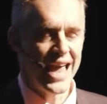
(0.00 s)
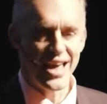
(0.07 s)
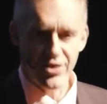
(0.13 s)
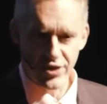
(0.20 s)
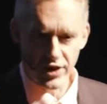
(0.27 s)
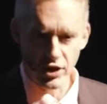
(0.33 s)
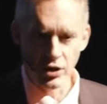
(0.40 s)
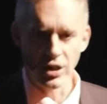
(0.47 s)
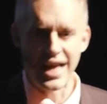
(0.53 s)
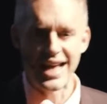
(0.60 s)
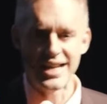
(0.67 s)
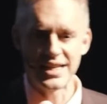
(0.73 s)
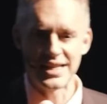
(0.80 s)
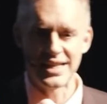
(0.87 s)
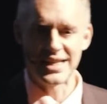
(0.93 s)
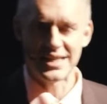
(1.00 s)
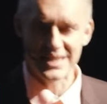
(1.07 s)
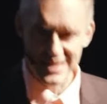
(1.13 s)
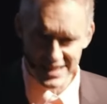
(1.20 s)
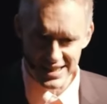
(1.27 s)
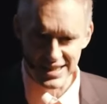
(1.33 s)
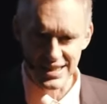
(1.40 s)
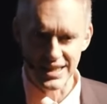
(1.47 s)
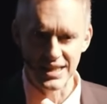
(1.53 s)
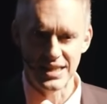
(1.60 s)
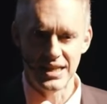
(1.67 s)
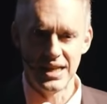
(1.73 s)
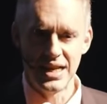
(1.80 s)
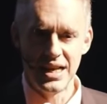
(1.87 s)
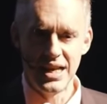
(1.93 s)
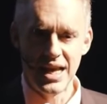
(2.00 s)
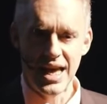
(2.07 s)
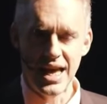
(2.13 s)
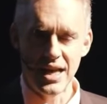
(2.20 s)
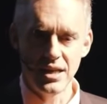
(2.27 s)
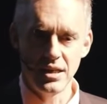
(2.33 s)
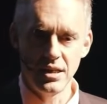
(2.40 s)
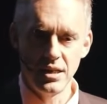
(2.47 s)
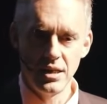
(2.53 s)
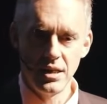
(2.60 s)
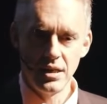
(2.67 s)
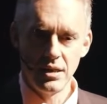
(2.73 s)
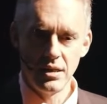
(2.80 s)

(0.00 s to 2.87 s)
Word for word: ethical and consistent and